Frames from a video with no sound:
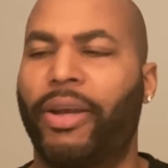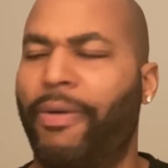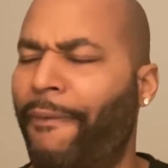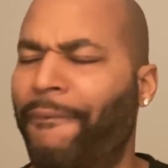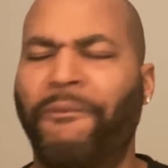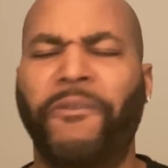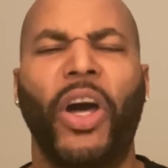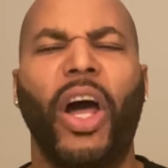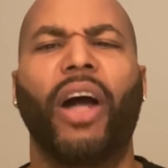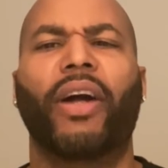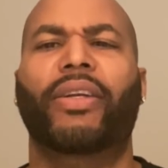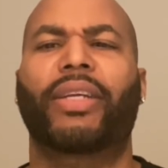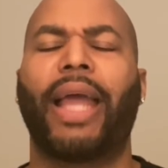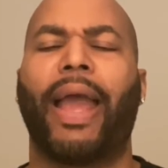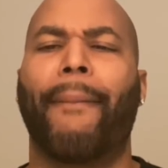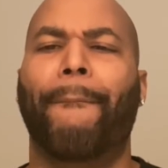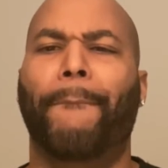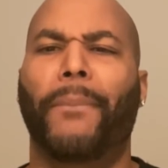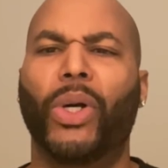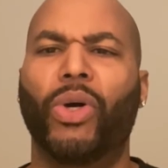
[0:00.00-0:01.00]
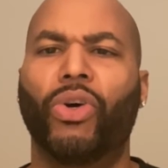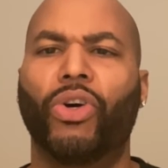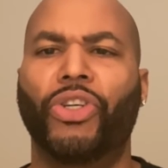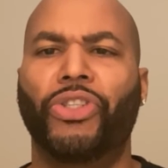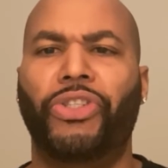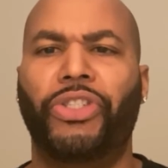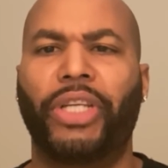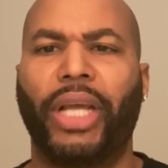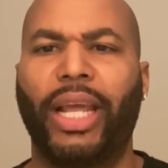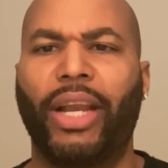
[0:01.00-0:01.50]
Well, fuck that
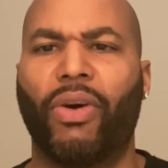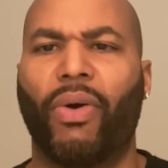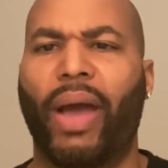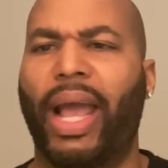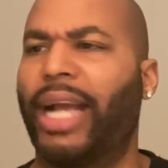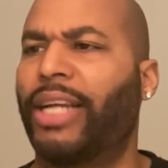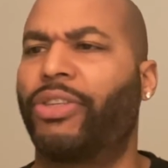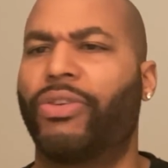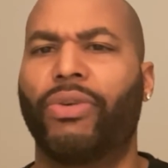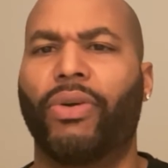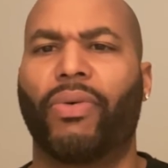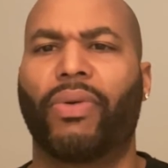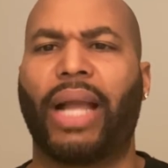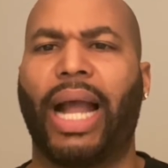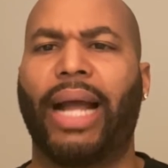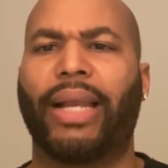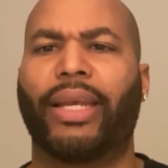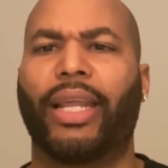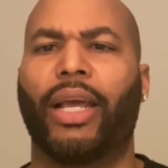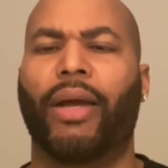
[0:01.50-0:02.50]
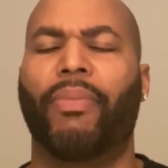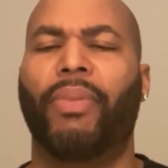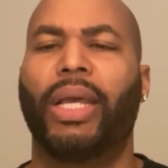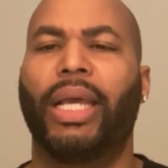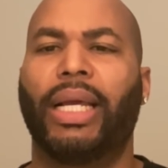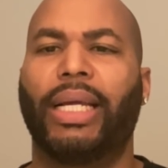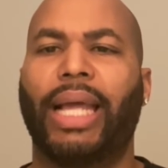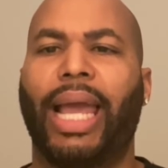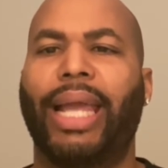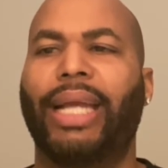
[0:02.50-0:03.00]
bullshit. They don't ask you no goddamn,
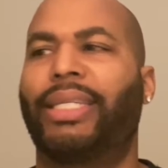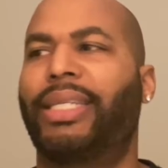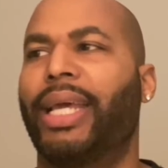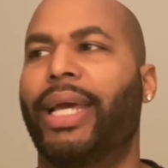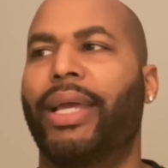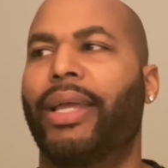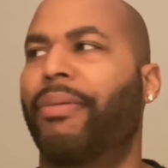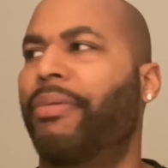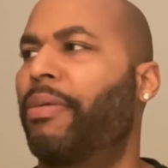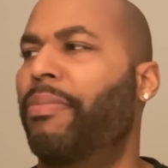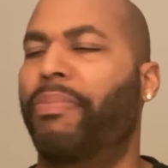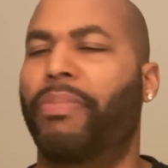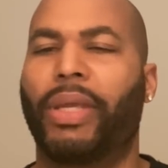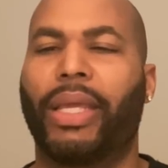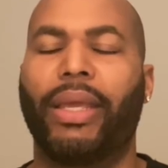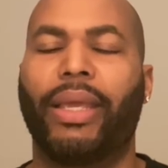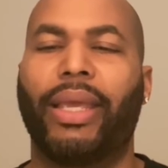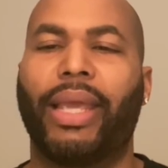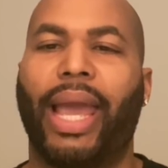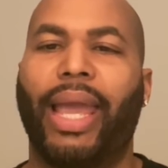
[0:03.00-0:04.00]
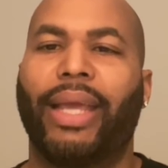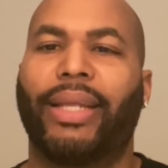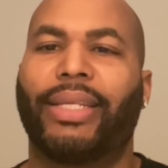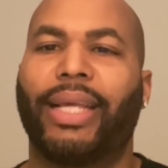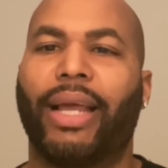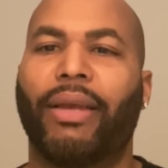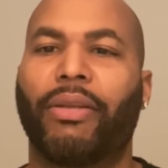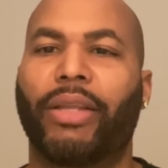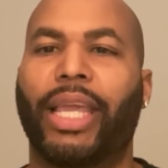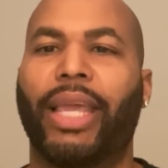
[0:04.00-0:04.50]
hey, tell him
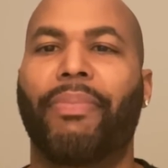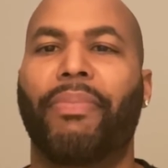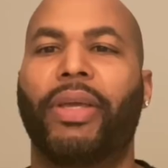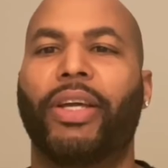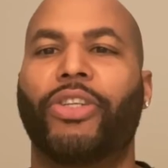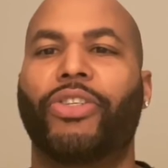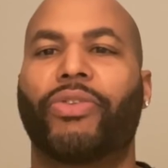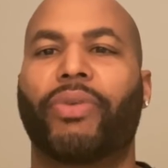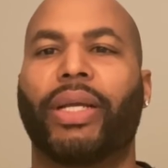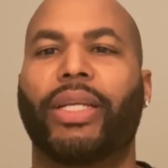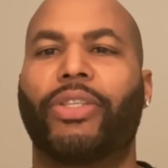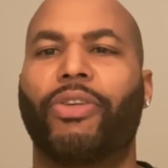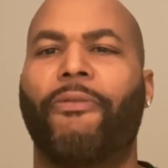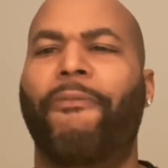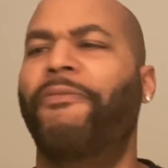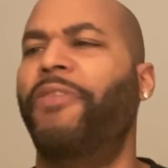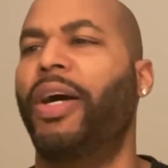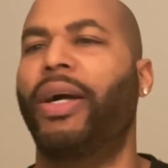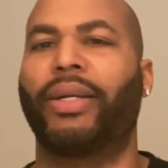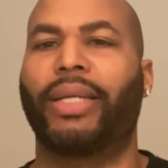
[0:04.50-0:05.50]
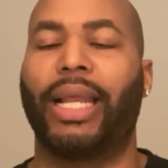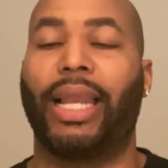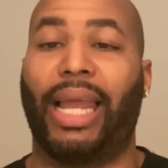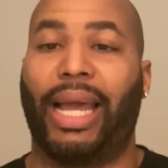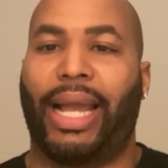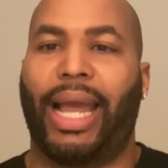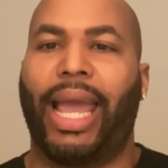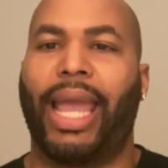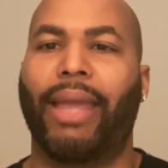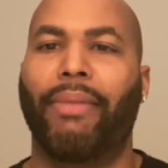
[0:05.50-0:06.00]
to get me a drink too. Fuck that,
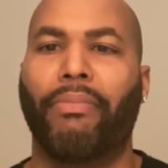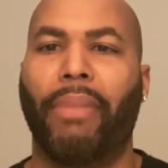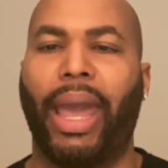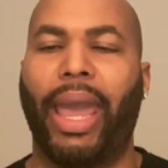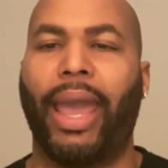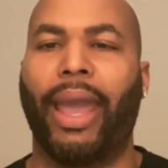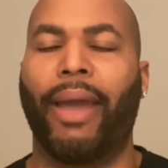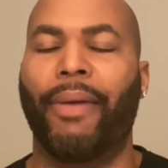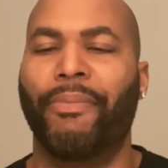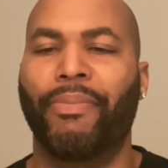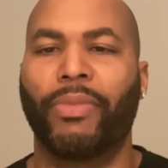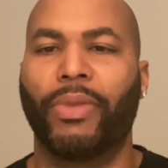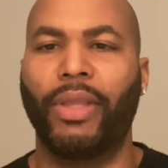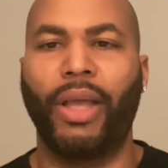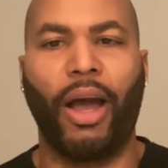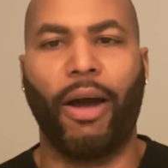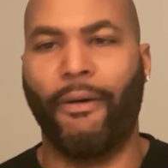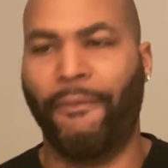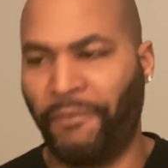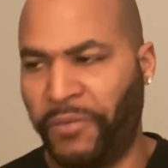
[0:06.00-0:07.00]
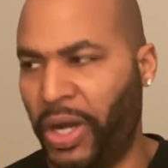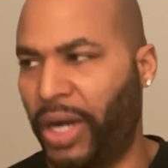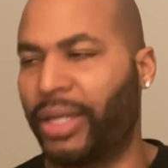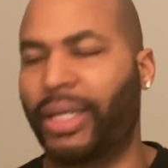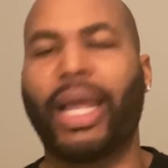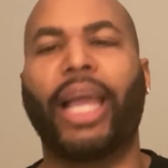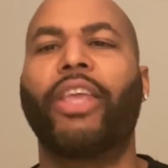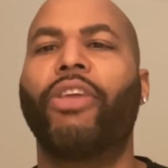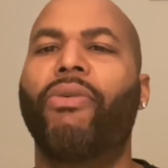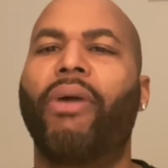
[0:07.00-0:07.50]
like I ain't mad. No, fuck
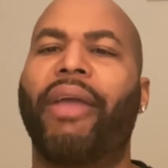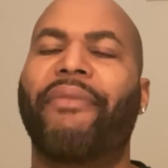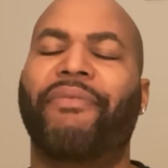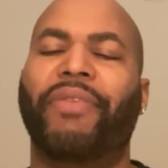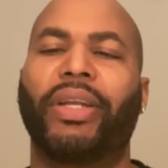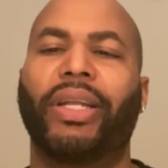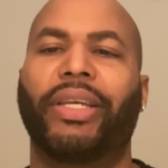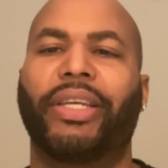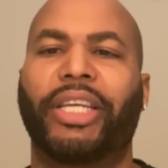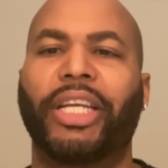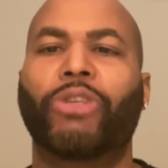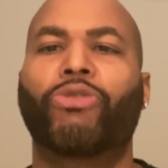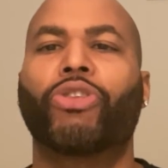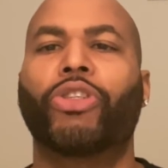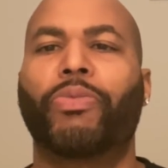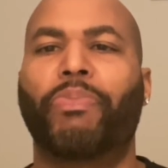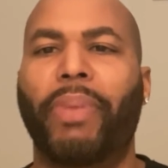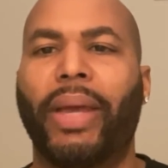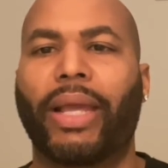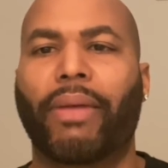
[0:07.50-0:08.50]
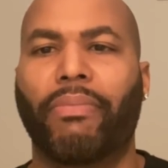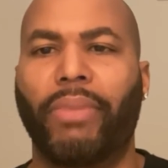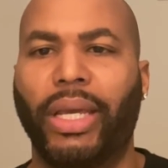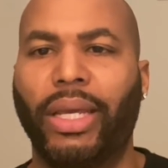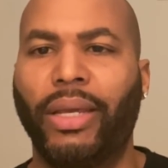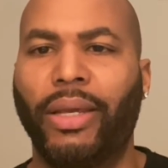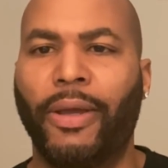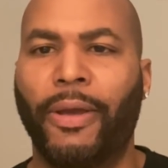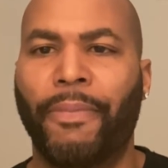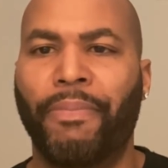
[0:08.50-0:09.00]
that. You ain't finna disrespect
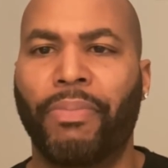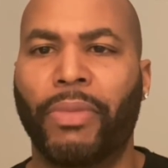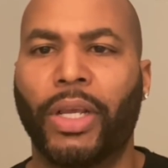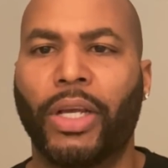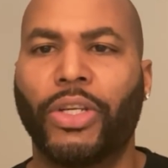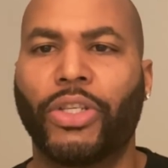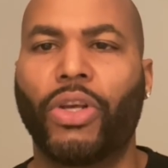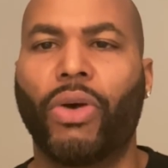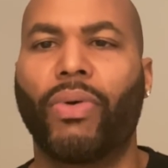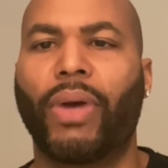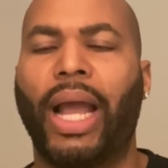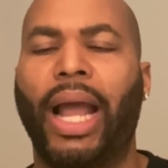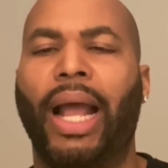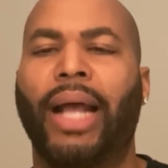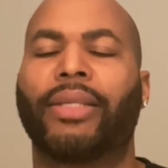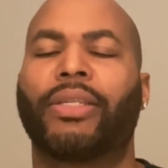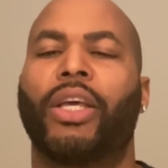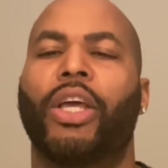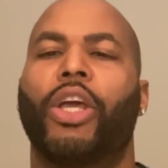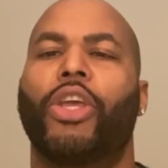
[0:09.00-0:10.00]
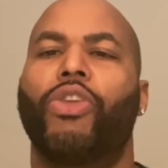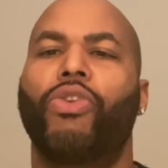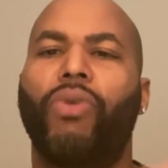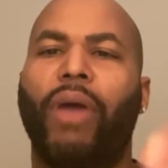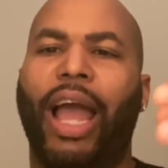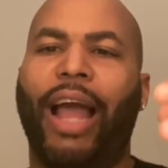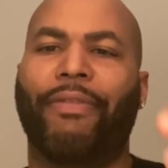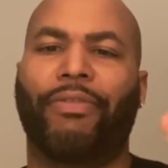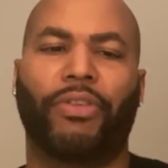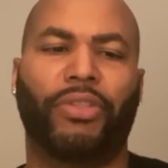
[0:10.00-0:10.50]
me. So guys, you
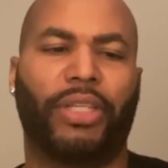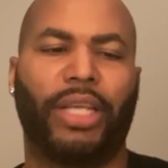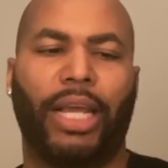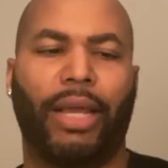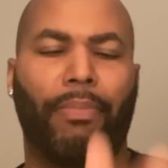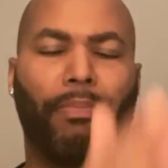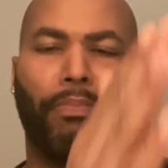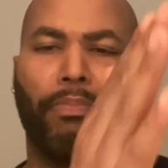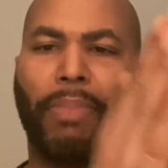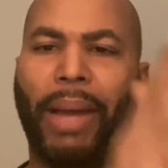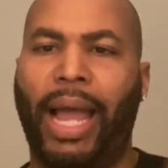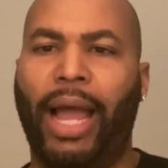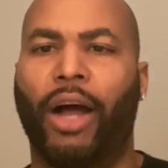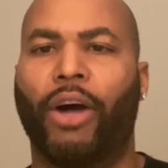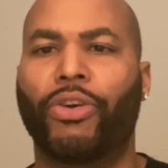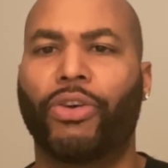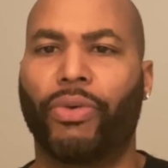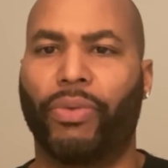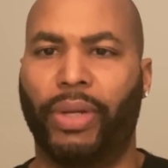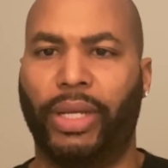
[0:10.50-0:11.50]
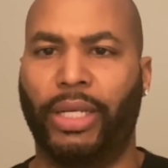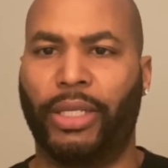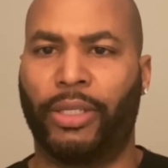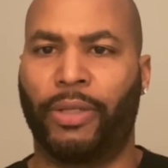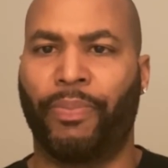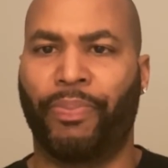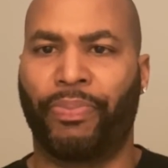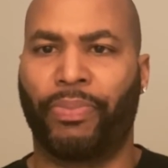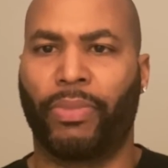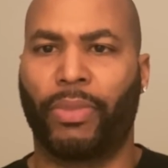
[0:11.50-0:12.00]
have to set
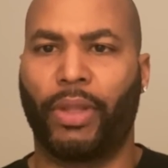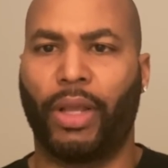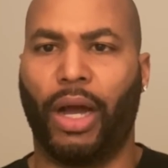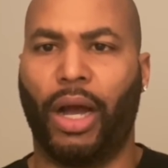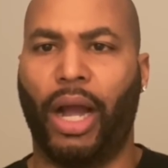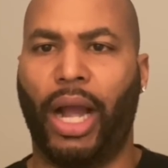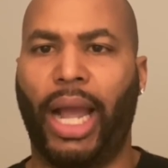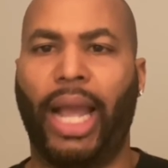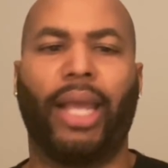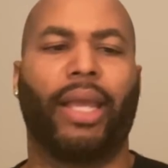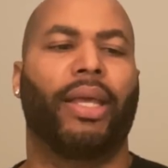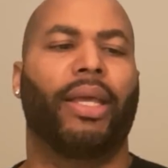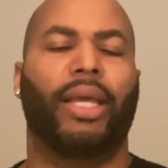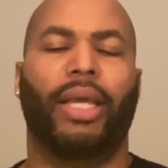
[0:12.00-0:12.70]
boundaries. All right.